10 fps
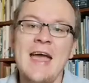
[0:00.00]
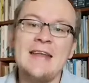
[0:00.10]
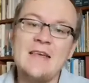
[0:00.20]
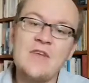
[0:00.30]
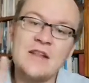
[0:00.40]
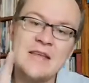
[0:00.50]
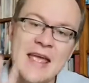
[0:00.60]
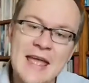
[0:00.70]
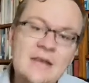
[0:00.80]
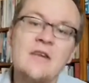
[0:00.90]
And even at
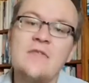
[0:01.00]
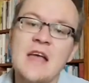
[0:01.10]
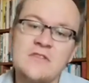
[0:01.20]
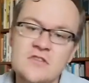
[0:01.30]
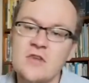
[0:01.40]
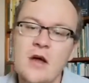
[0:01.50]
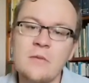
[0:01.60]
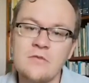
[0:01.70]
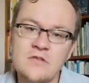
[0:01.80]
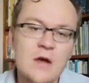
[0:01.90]
the end of that
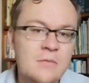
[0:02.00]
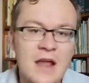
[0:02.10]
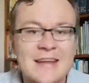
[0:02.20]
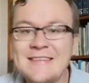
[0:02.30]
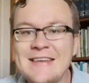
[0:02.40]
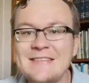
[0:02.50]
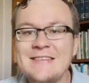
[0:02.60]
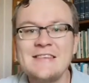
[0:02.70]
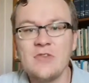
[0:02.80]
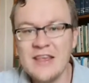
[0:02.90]
Psalm, Psalm 90, it
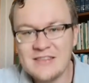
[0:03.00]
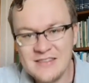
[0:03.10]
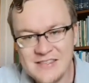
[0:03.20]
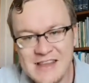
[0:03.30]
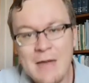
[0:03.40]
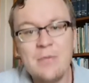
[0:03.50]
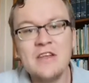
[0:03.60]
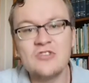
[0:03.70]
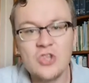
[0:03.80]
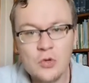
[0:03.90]
says,
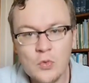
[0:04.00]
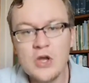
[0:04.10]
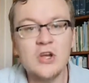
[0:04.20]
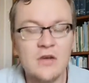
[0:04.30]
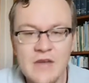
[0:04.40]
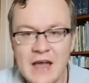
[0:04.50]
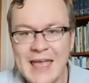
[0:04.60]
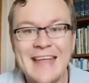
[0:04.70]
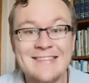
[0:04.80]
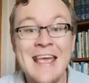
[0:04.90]
Establish the work of our
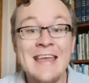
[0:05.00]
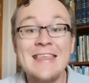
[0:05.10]
hands.